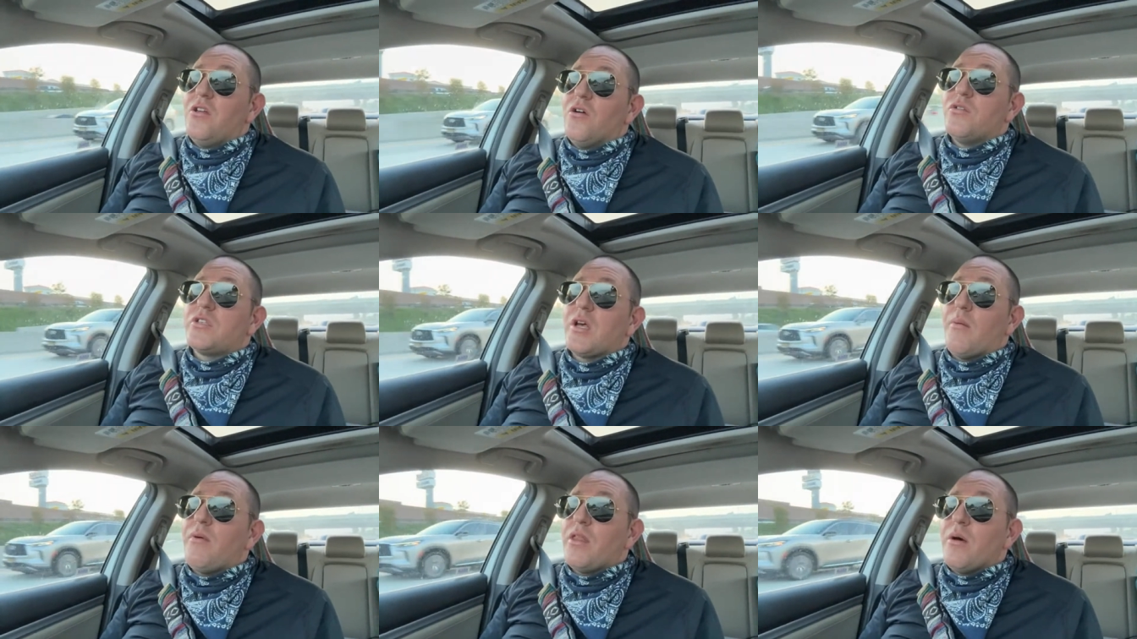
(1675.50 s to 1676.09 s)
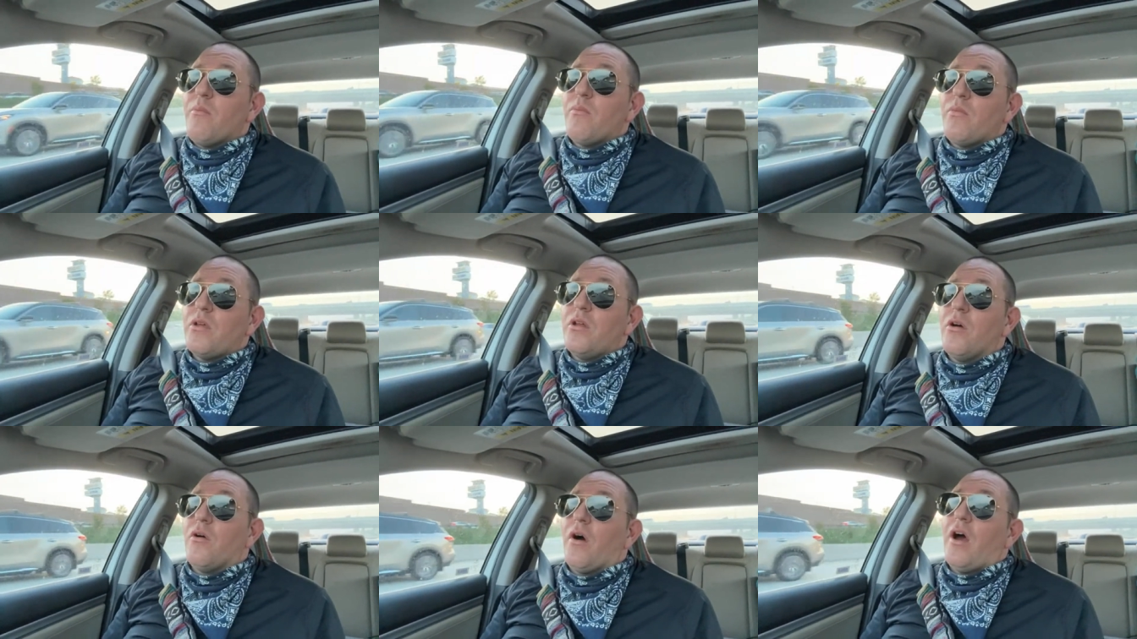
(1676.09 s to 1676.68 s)
Some of them,
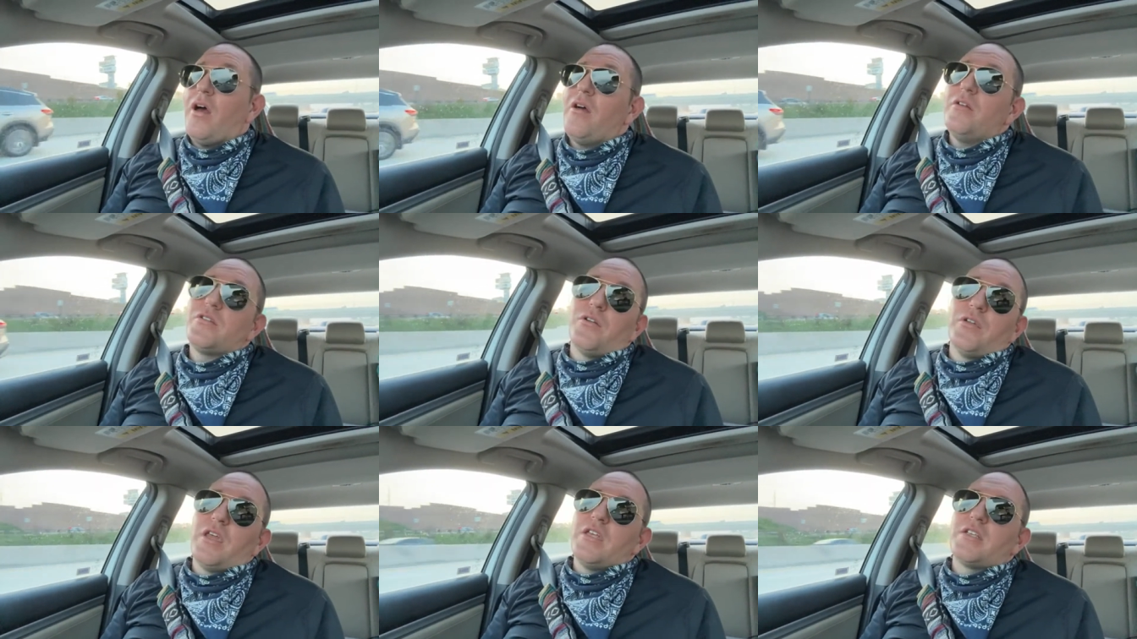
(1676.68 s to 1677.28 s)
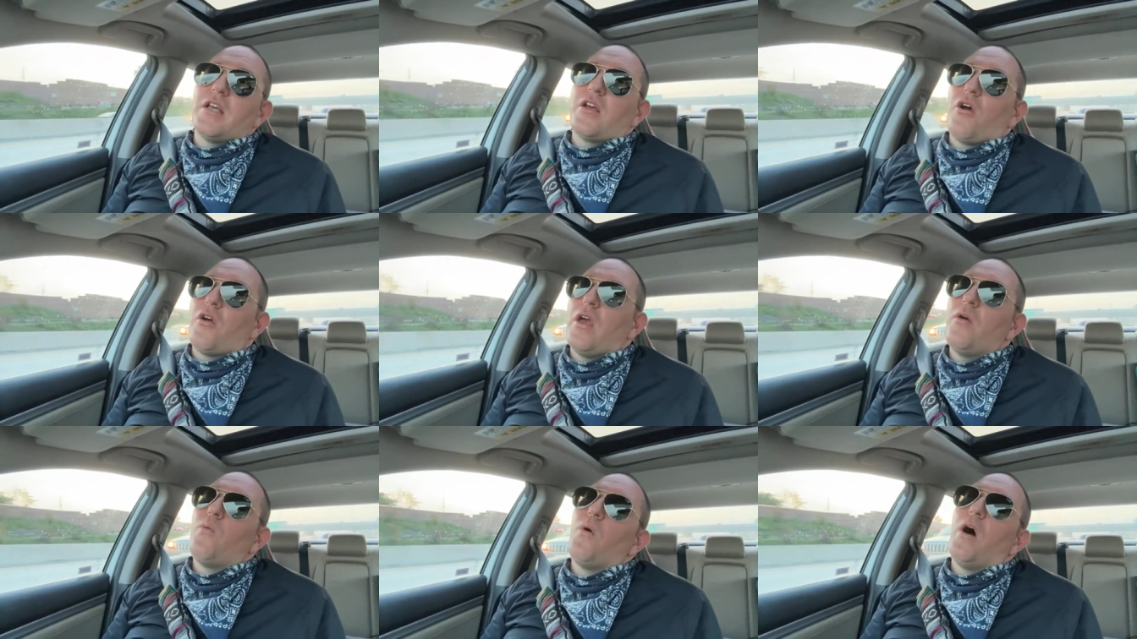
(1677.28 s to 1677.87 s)
certainly they say,
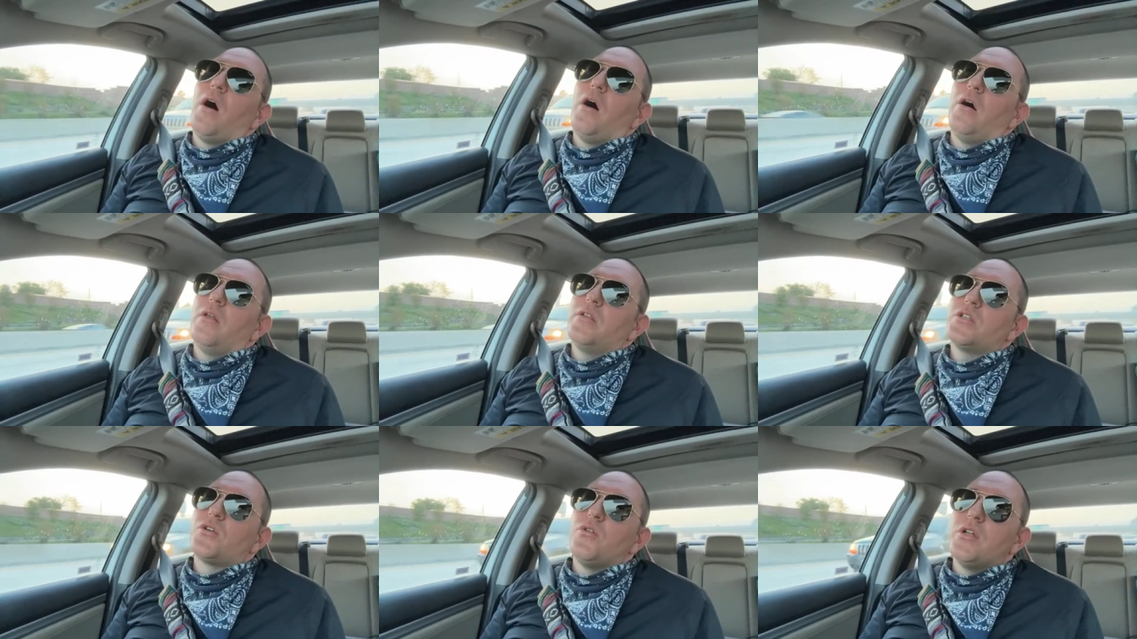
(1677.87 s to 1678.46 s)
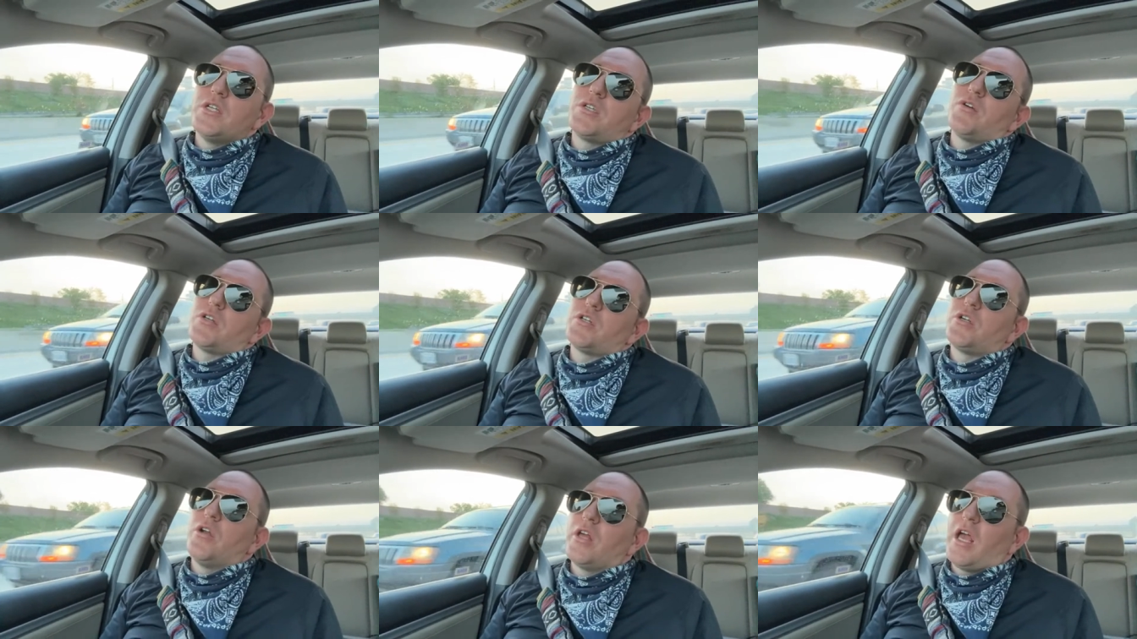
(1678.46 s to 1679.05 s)
okay, well, the school district
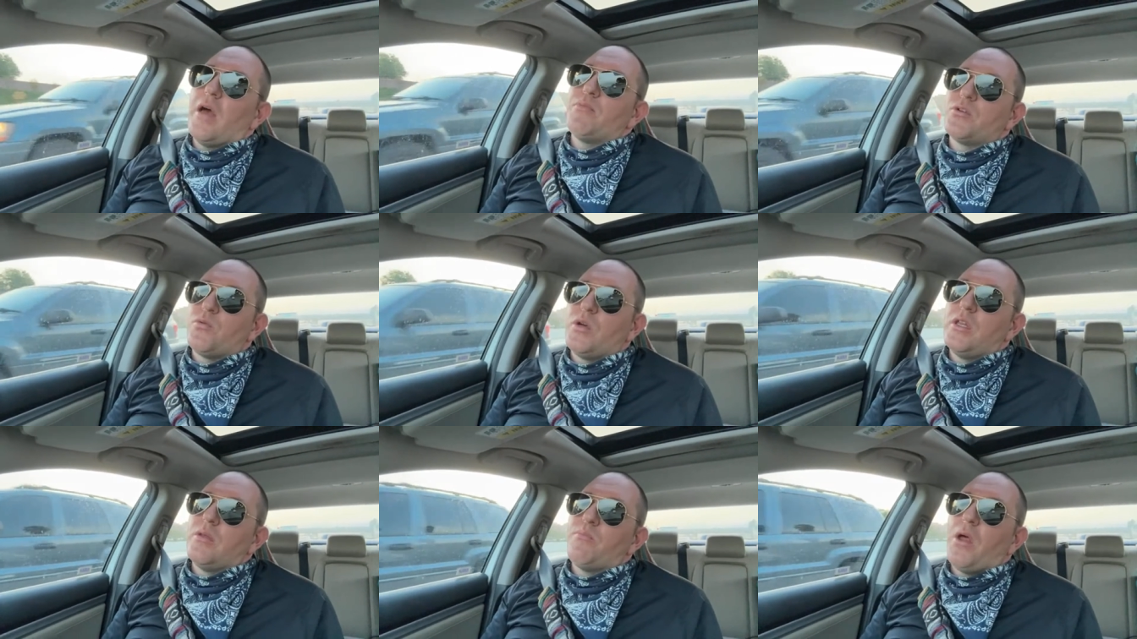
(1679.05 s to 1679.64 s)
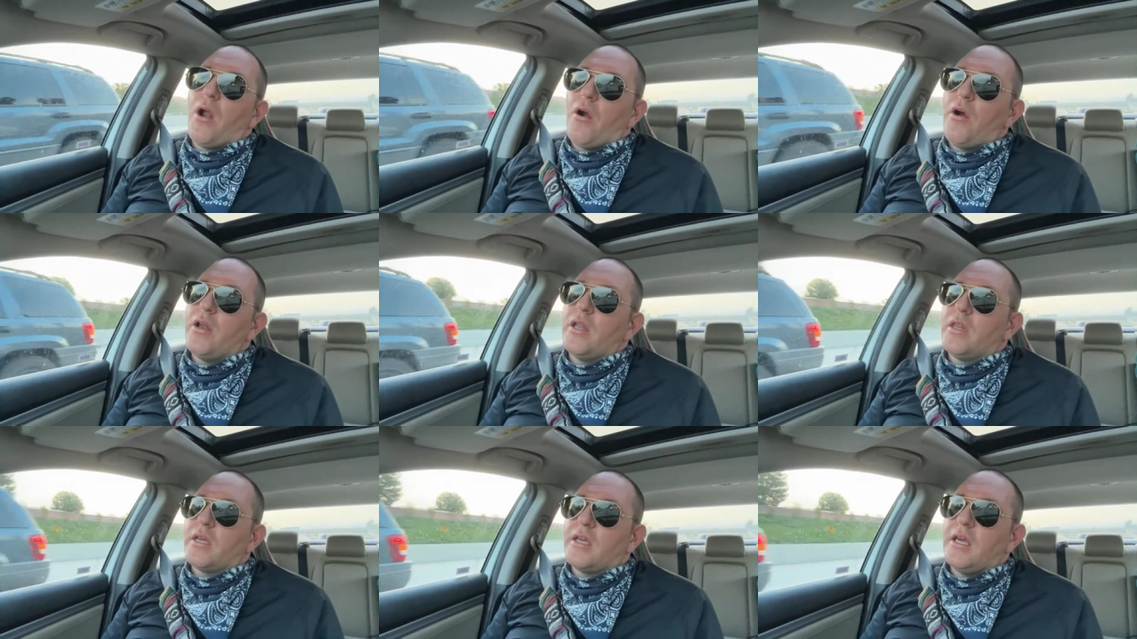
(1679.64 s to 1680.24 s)
shouldn't get between the parent
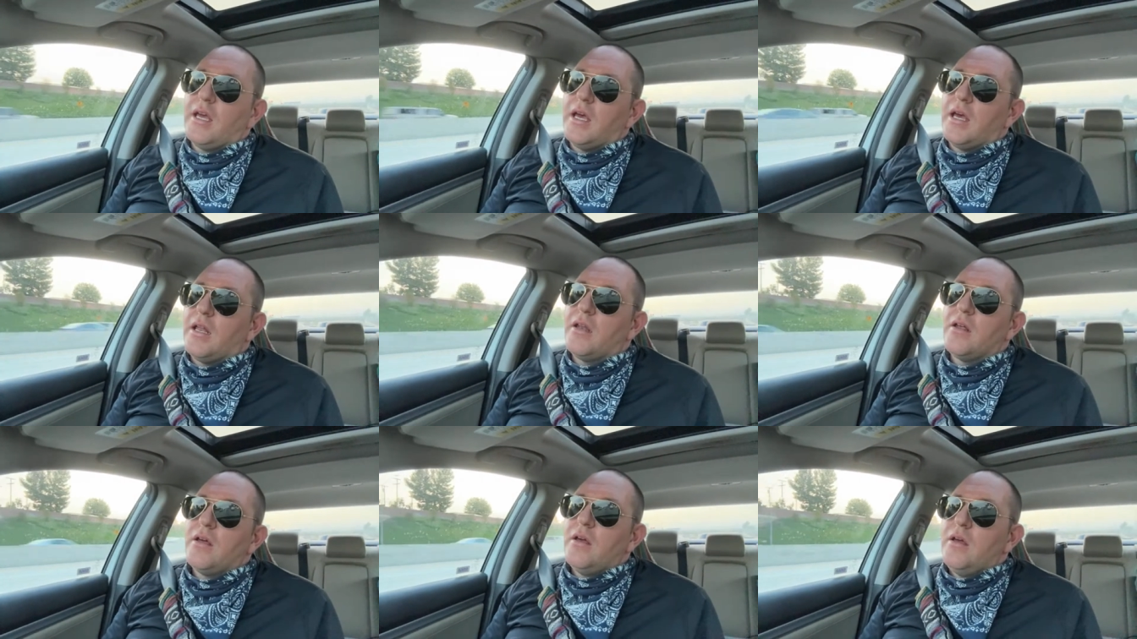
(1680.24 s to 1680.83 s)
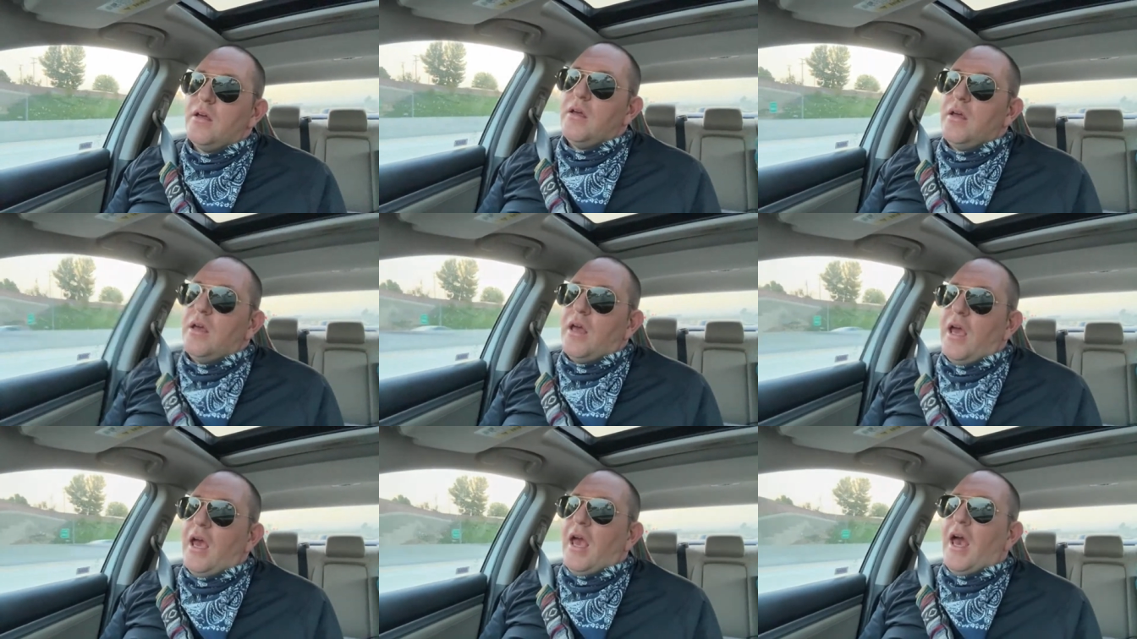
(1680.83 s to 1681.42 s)
and the kid,
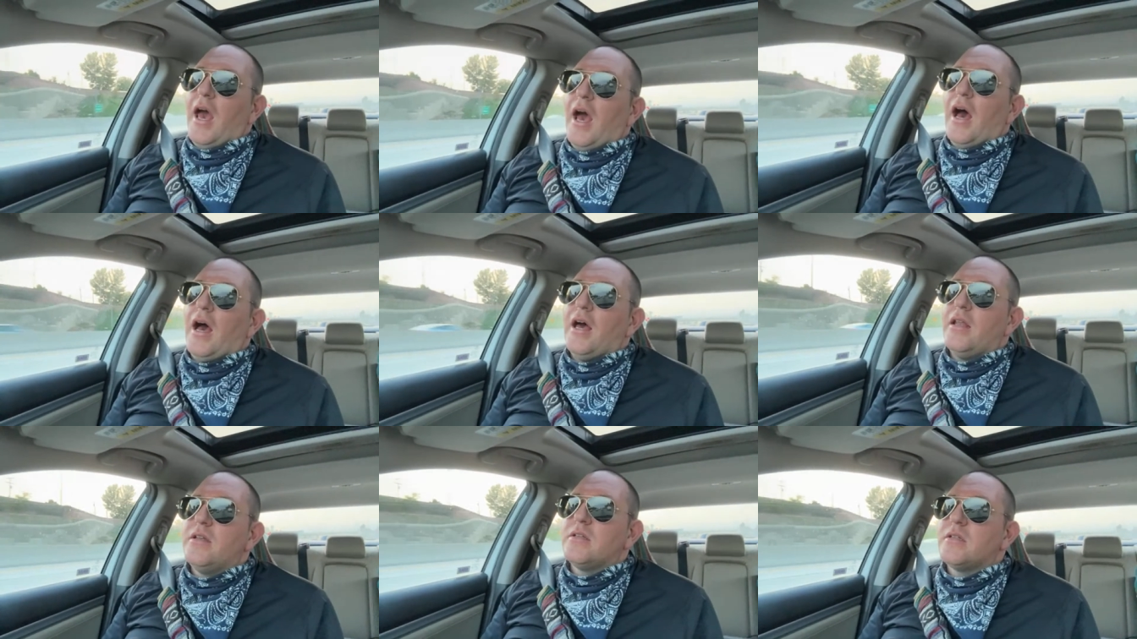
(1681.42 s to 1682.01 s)
and